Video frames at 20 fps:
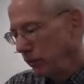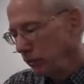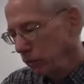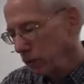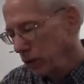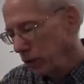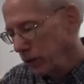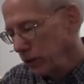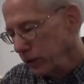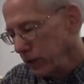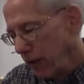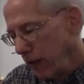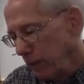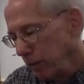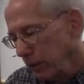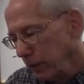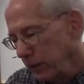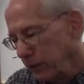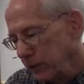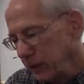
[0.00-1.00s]
For
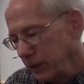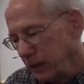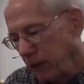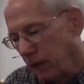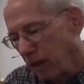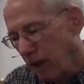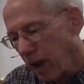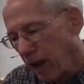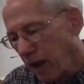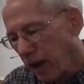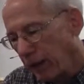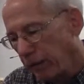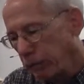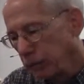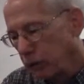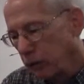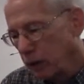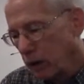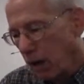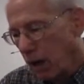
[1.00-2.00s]
example, it's in
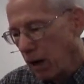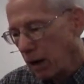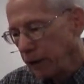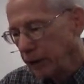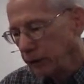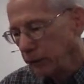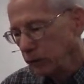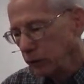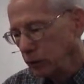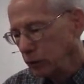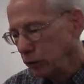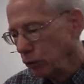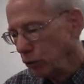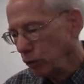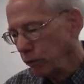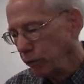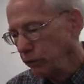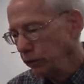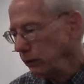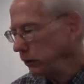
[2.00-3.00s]
livestock and
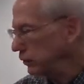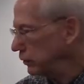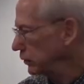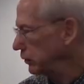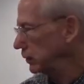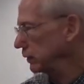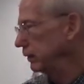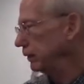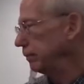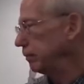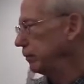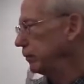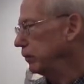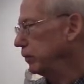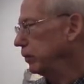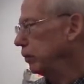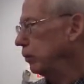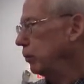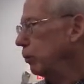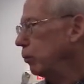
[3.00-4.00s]
servants
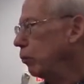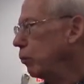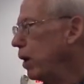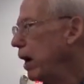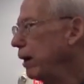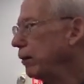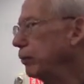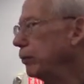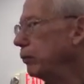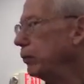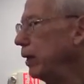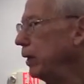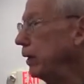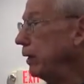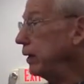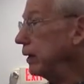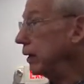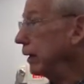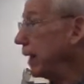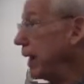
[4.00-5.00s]
rather than
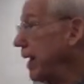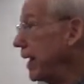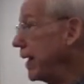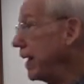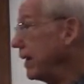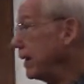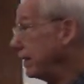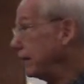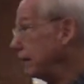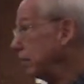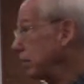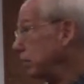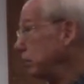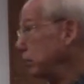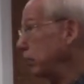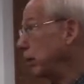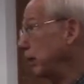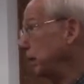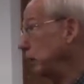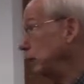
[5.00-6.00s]
in land and
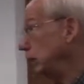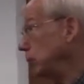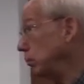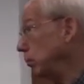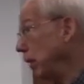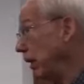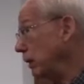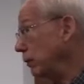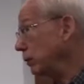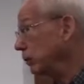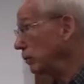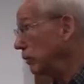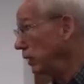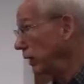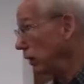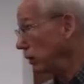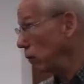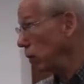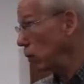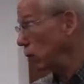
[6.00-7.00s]
precious metals
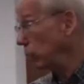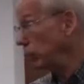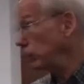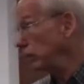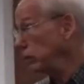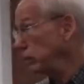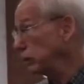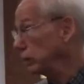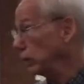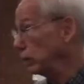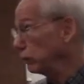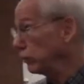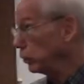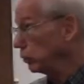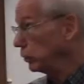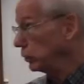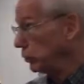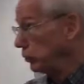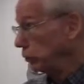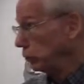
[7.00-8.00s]
like gold and silver,
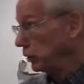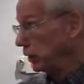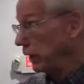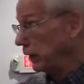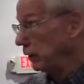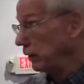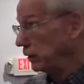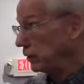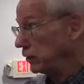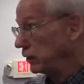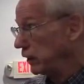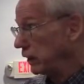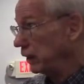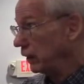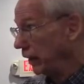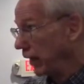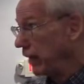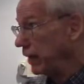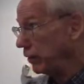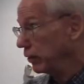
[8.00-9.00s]
which you tend to see
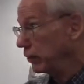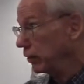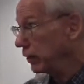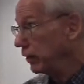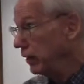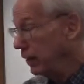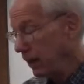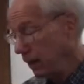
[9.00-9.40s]
later